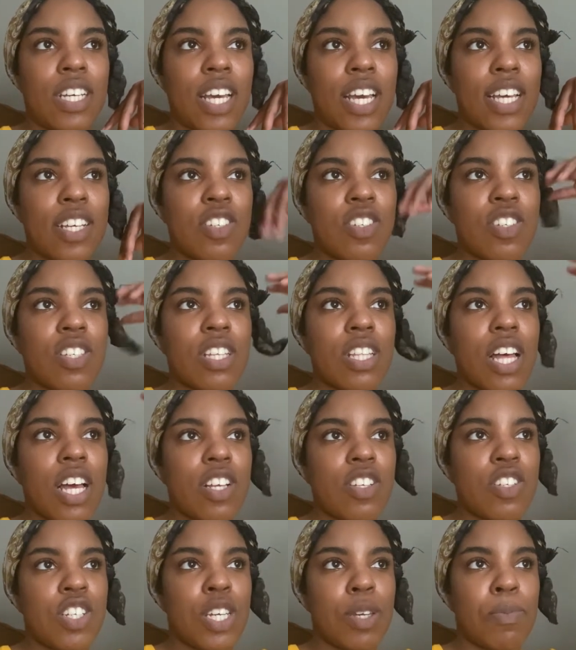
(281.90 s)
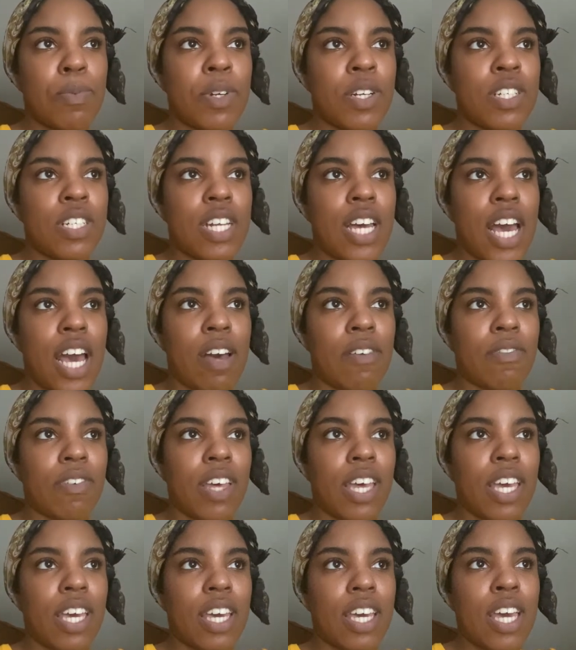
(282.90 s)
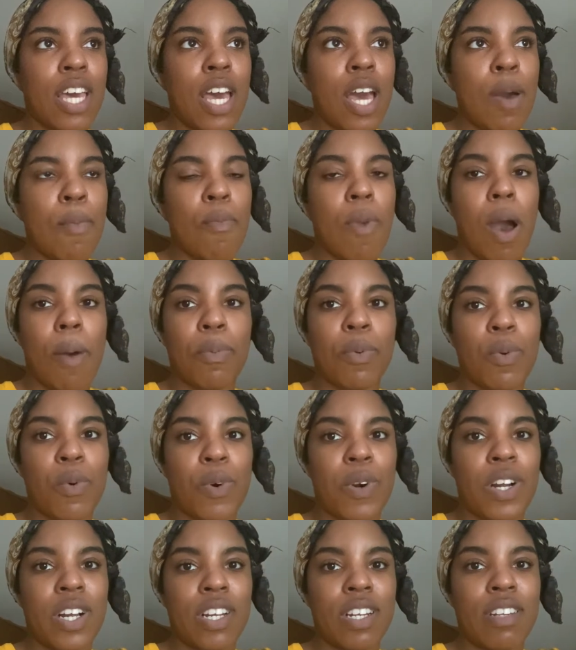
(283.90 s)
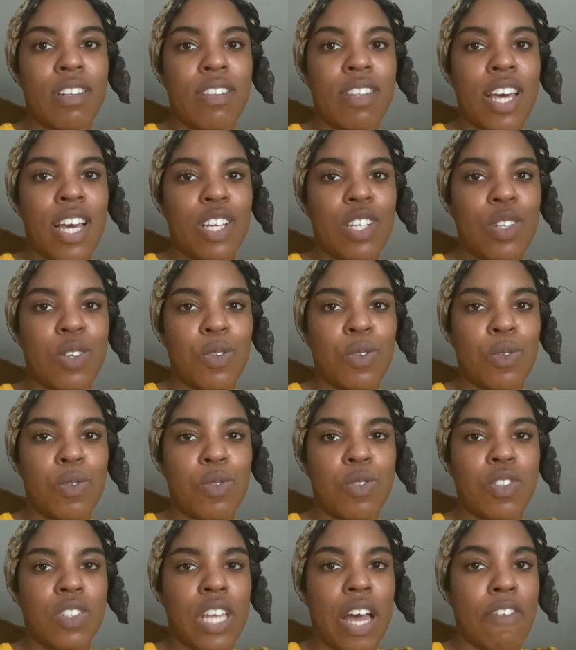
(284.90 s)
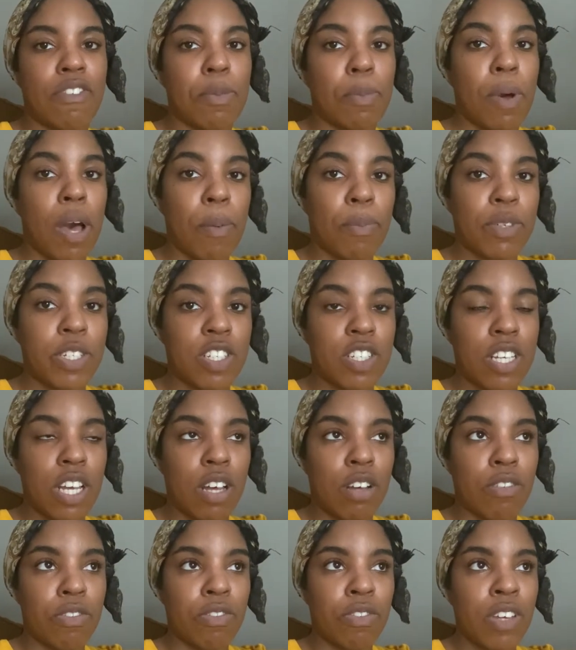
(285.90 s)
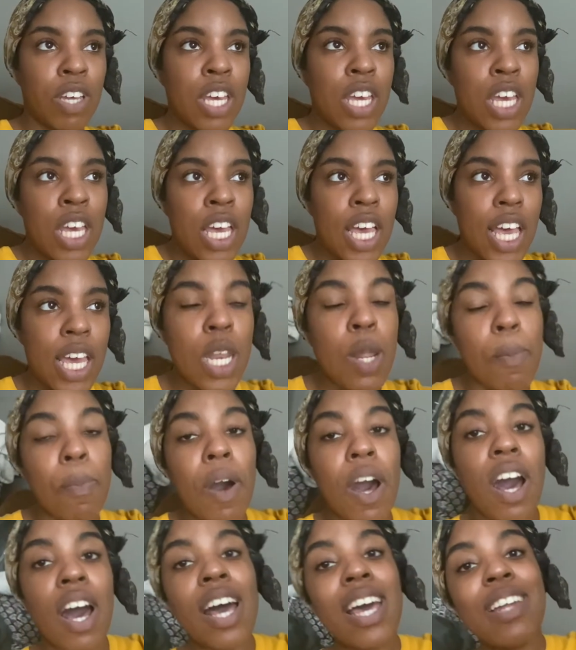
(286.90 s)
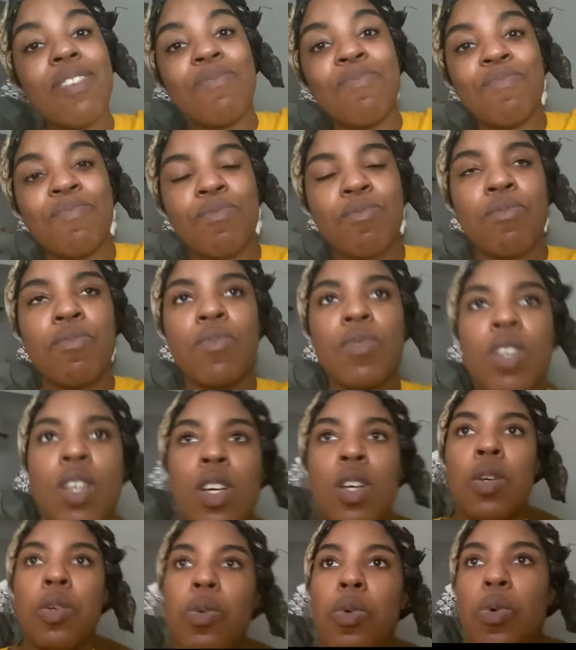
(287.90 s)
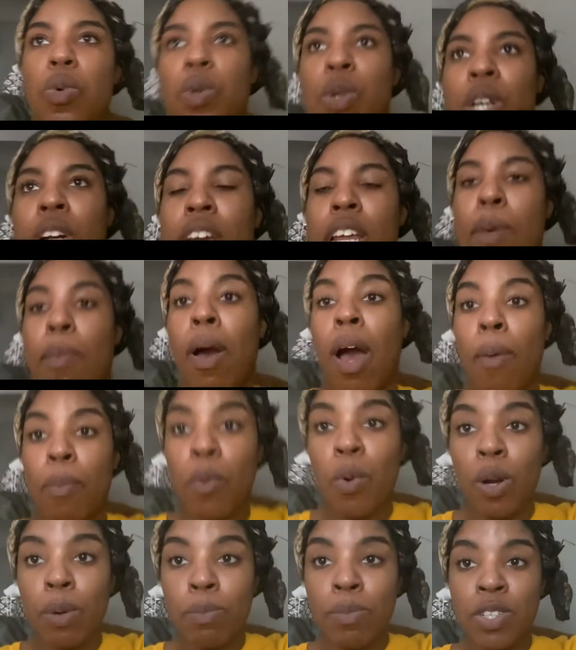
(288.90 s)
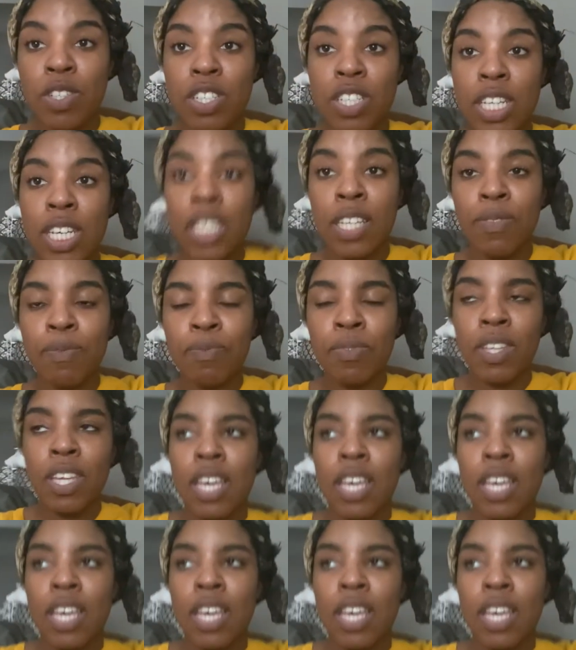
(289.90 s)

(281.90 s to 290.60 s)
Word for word: It's just a lot cheaper to have like popcorn that you just have to pop yourself in a pot or in a popcorn machine